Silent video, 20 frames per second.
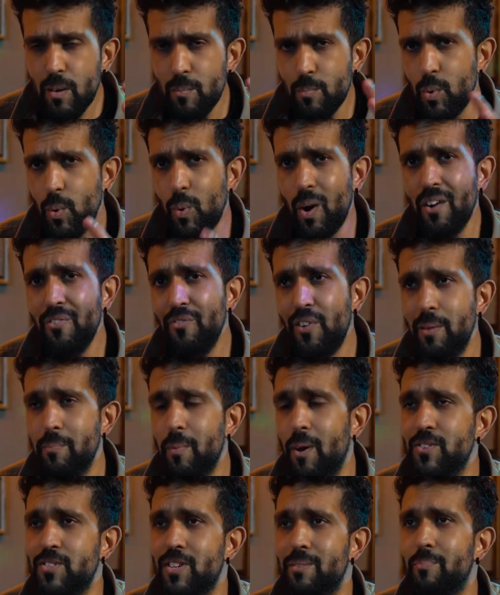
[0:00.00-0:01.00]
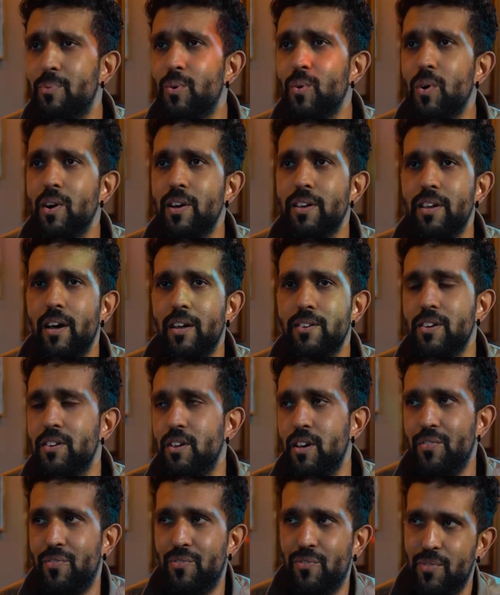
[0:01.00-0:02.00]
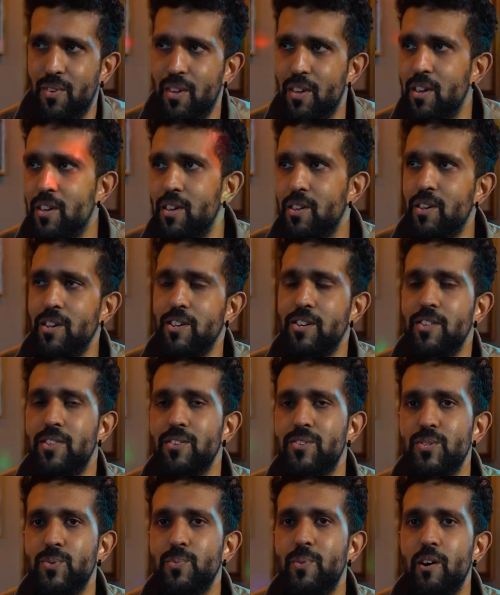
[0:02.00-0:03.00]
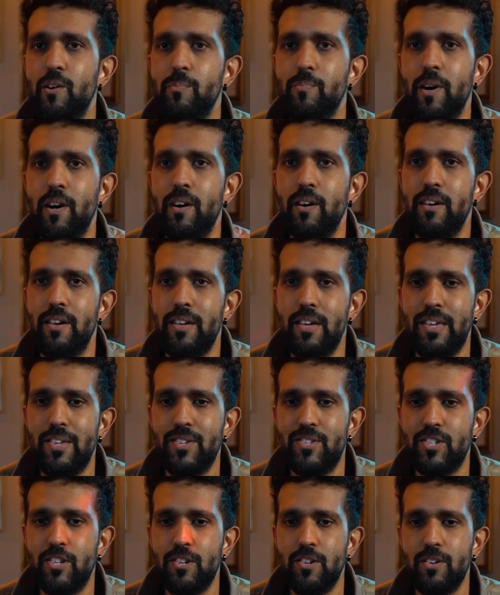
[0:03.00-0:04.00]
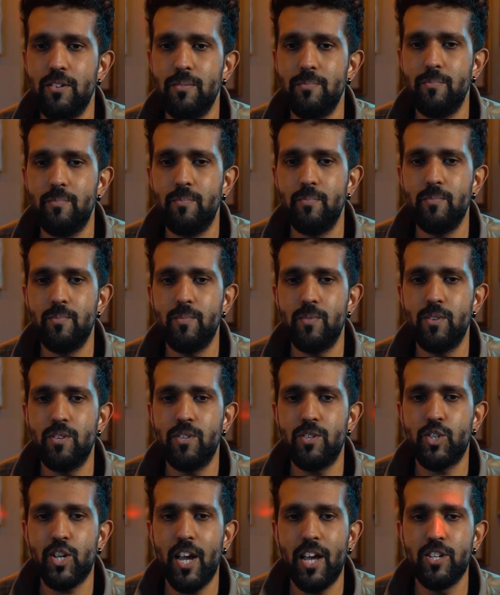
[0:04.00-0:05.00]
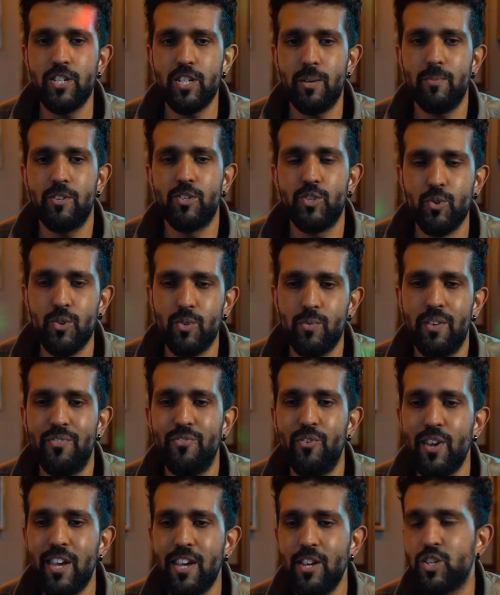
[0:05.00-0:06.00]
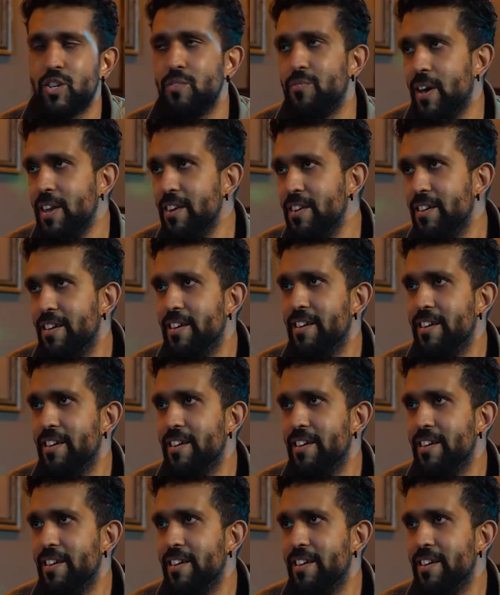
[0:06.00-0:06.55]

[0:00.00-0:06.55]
But what I find most important, I don't know if you do this as well, but is to change up the genre for each event.